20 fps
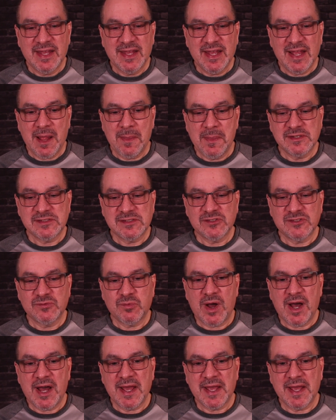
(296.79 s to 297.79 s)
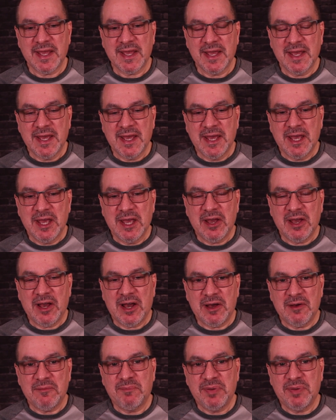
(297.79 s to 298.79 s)
And this is why
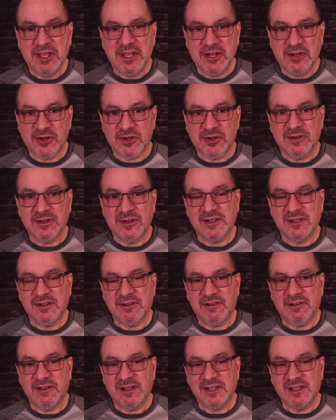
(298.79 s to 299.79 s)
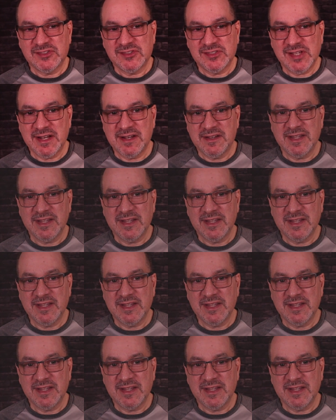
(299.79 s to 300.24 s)
uh, Peter said